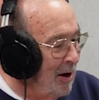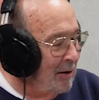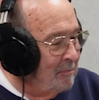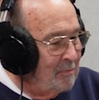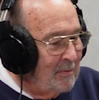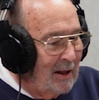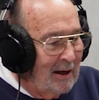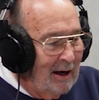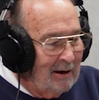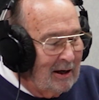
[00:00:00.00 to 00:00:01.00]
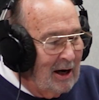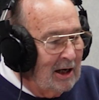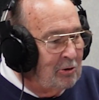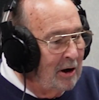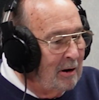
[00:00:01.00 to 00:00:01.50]
uh,
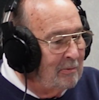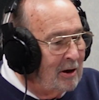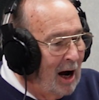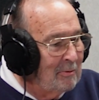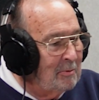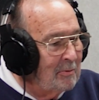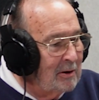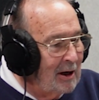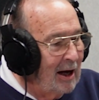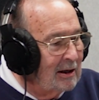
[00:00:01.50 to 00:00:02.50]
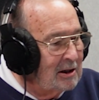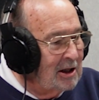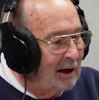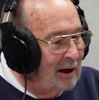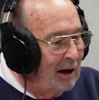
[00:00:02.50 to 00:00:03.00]
contrary to common knowledge.
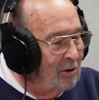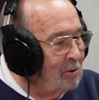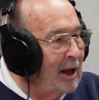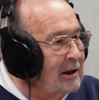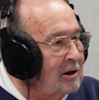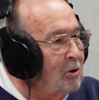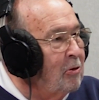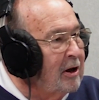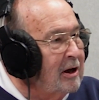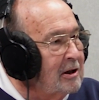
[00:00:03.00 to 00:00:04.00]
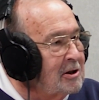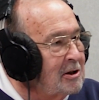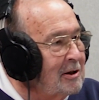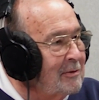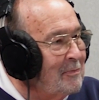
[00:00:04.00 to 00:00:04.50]
I, I don't like new
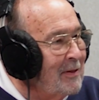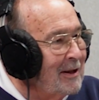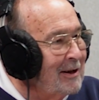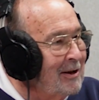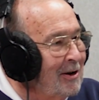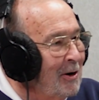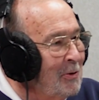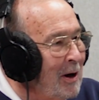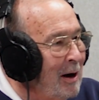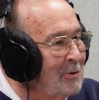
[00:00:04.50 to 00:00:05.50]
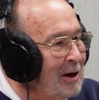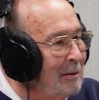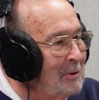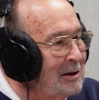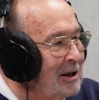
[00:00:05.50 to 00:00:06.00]
things. You know, I'm a,
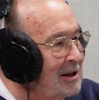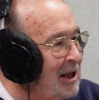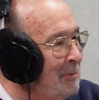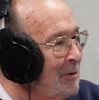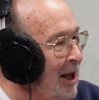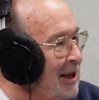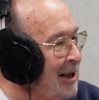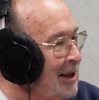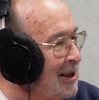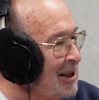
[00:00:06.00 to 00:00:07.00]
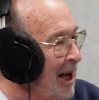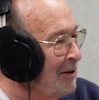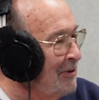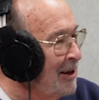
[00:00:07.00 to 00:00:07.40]
I'm a let's keep it like it is kind of a